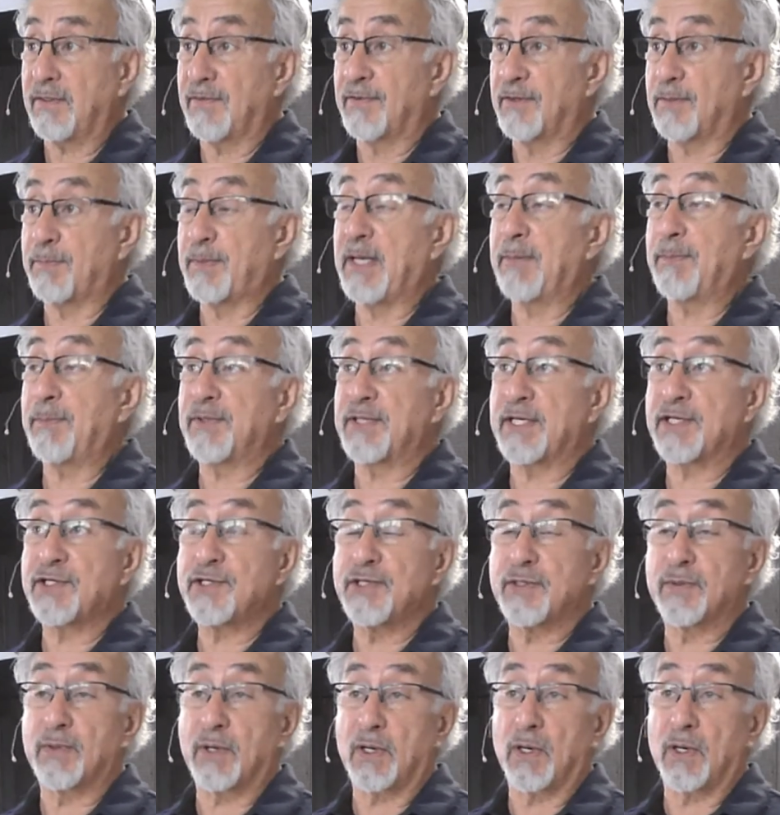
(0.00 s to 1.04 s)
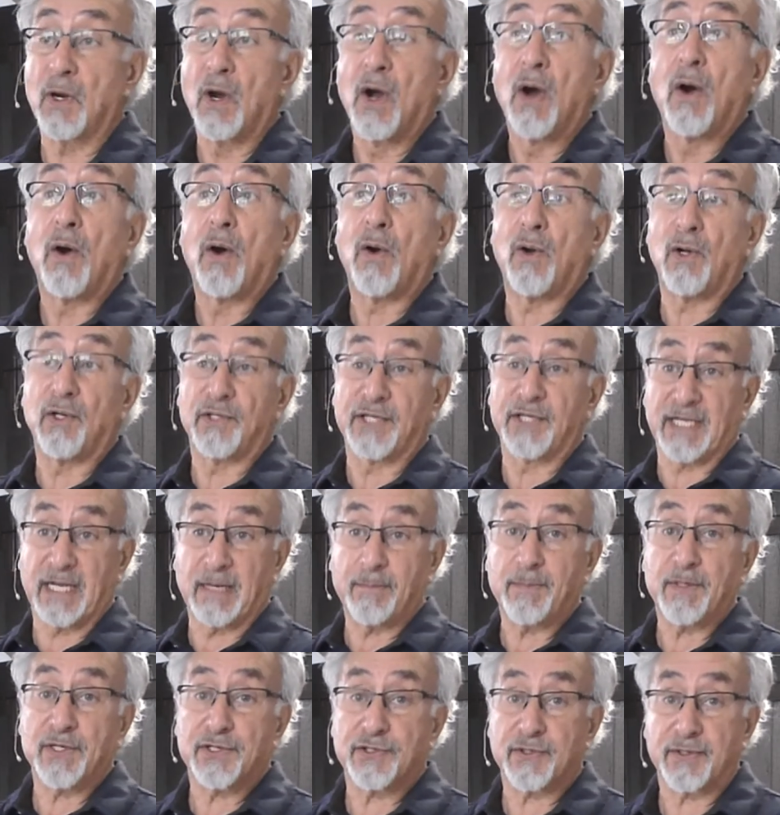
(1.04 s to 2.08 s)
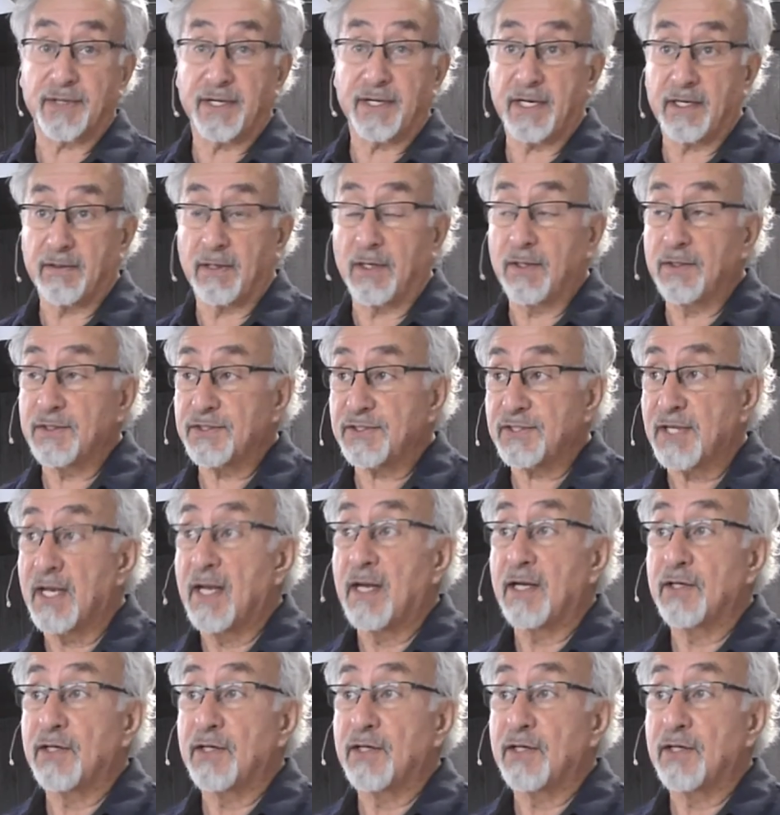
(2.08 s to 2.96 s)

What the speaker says: the people that you are holding up as your heroes,